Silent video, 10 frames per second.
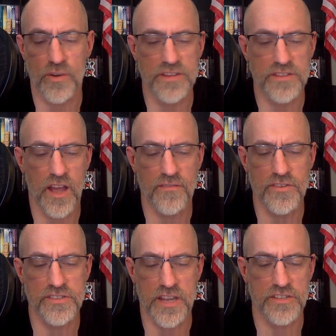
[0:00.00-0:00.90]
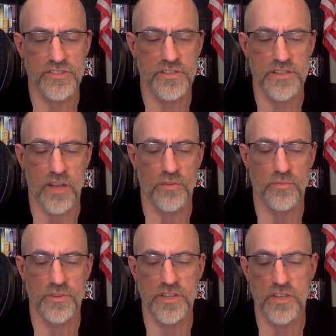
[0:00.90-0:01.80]
and his conversation dealt
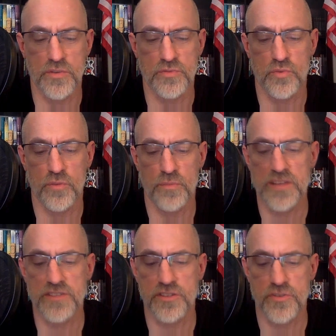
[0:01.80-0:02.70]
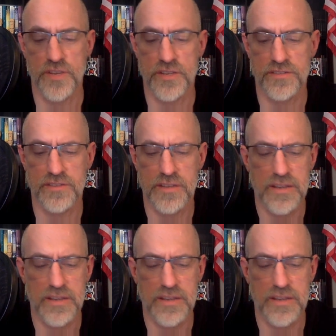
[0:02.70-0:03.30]
with the usual pleasantries.